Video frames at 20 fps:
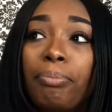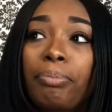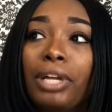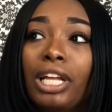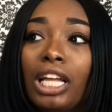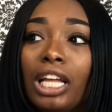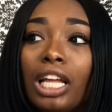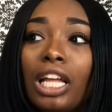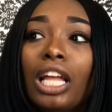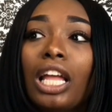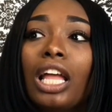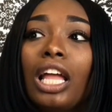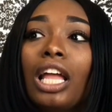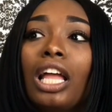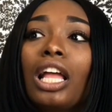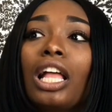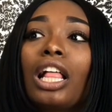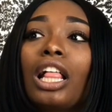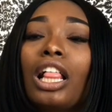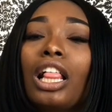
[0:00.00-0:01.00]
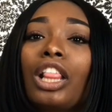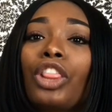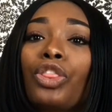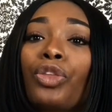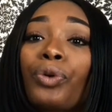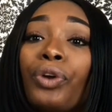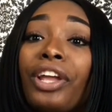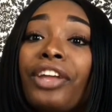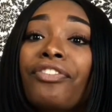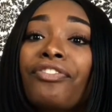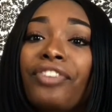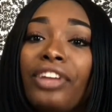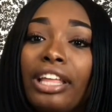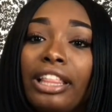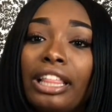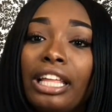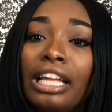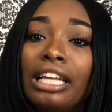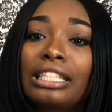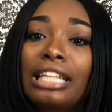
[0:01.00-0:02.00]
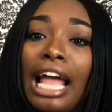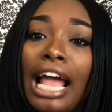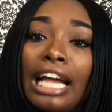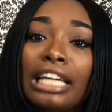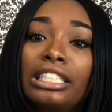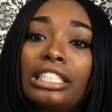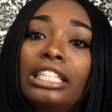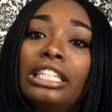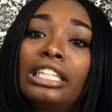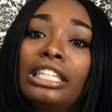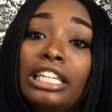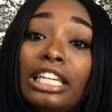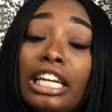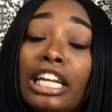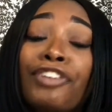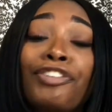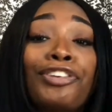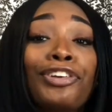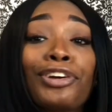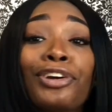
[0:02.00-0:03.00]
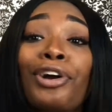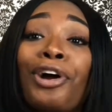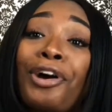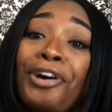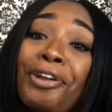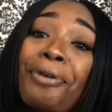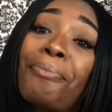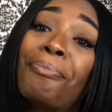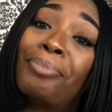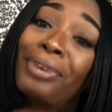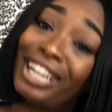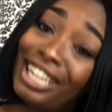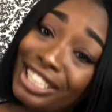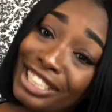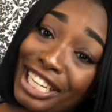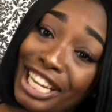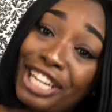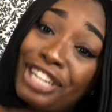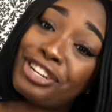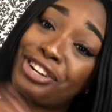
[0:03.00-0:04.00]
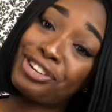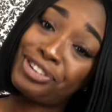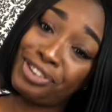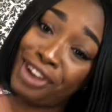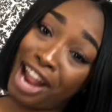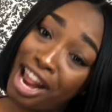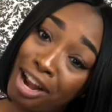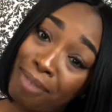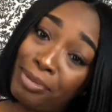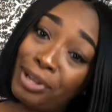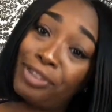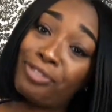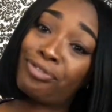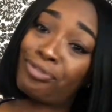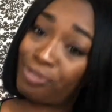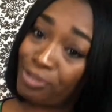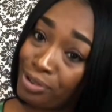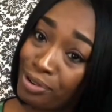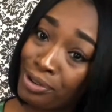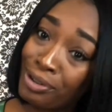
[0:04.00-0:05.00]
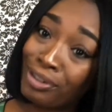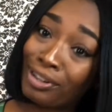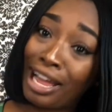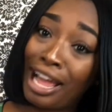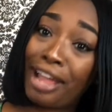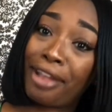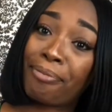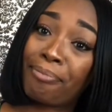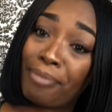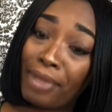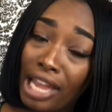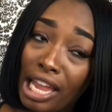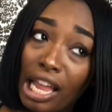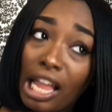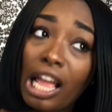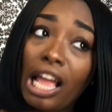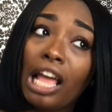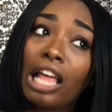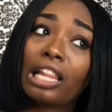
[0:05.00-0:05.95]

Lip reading: But $350 is actually good if you're on a budget and you're trying to be frugal like me.